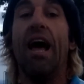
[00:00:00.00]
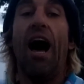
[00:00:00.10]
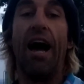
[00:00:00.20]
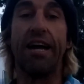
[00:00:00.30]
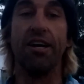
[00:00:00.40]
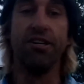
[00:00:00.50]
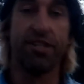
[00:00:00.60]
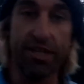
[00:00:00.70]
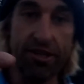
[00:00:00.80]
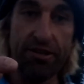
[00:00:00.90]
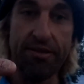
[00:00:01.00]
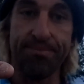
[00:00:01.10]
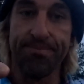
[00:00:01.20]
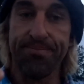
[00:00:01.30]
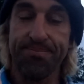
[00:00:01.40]
I go, dude,
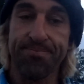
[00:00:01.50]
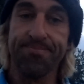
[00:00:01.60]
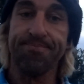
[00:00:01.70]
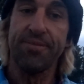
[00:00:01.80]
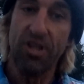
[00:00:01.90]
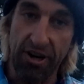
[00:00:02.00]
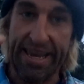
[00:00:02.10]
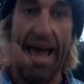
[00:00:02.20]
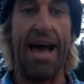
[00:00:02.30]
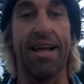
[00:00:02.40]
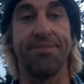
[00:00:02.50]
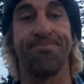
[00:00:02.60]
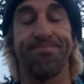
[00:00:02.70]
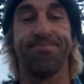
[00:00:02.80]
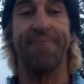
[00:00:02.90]
your cat,
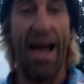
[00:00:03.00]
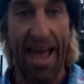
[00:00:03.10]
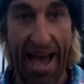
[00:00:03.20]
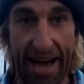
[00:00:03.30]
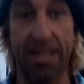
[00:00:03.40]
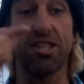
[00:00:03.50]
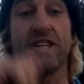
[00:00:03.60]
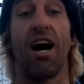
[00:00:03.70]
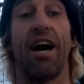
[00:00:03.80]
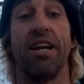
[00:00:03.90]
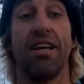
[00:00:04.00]
I had it shot.